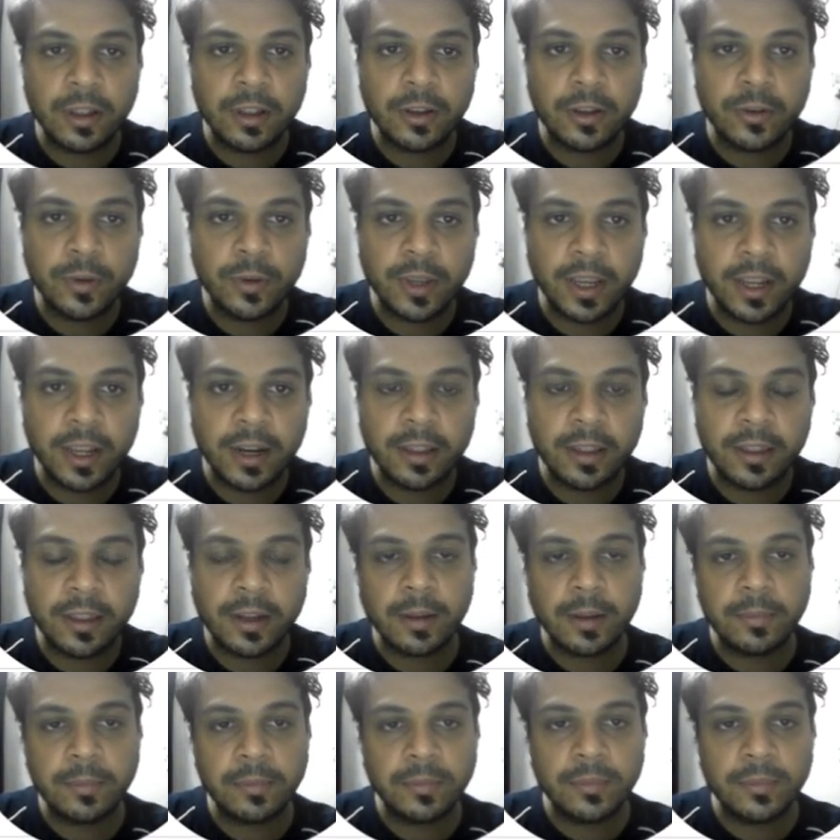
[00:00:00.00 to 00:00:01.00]
created
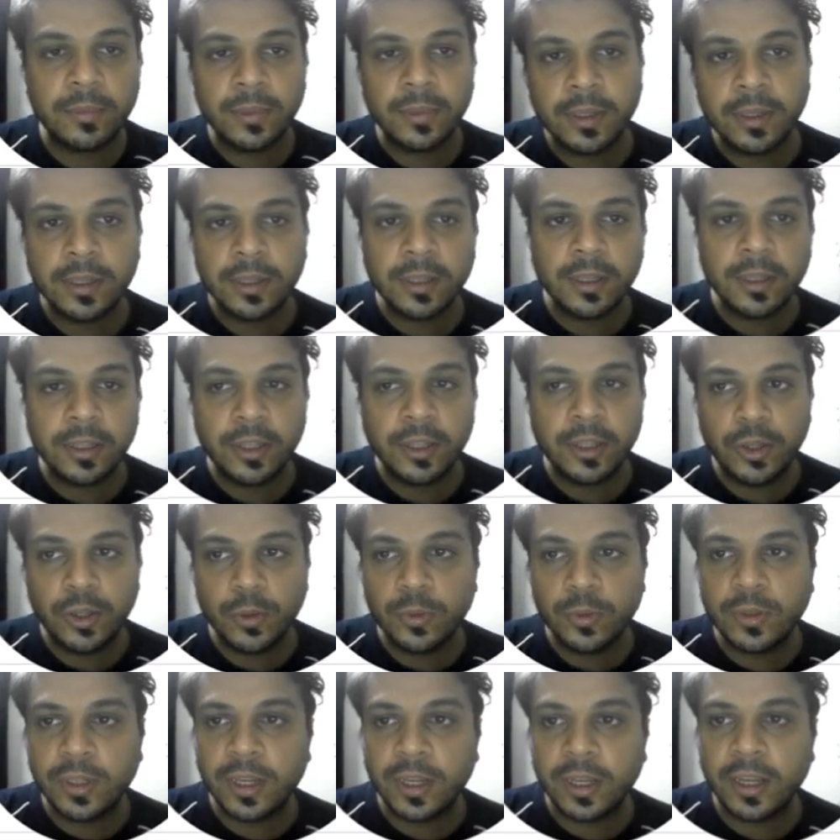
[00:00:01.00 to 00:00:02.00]
that I'm
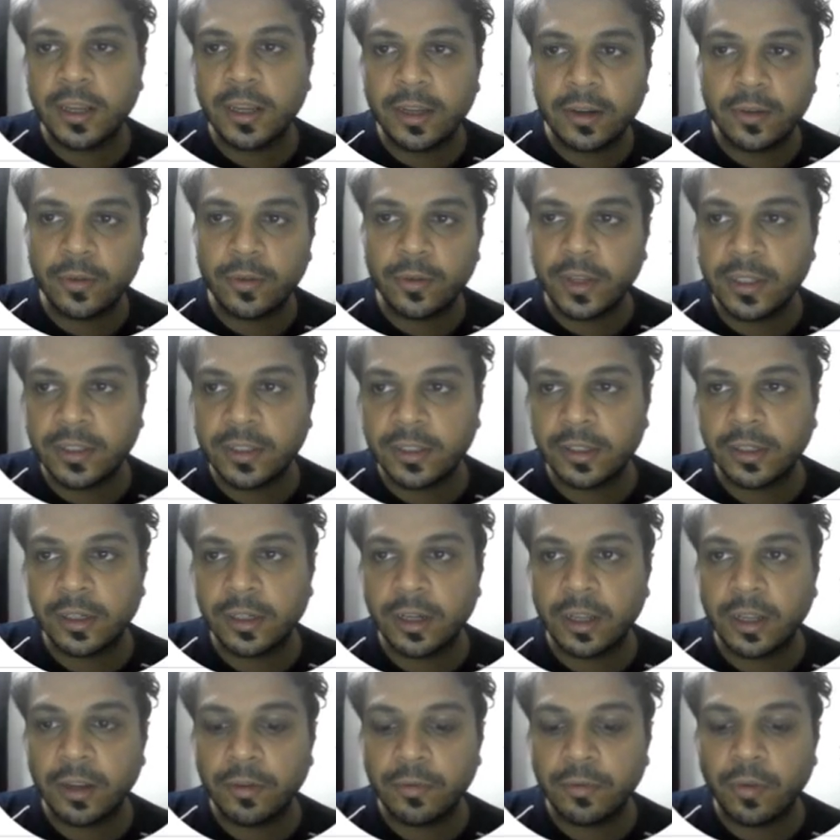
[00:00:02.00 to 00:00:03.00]
using
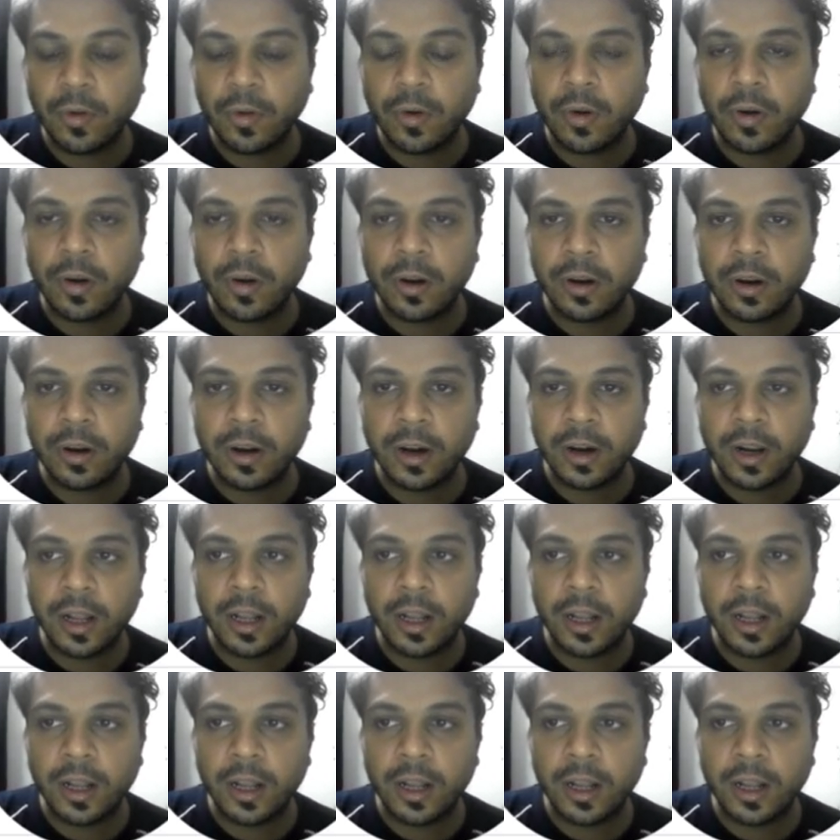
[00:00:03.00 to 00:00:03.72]
recently for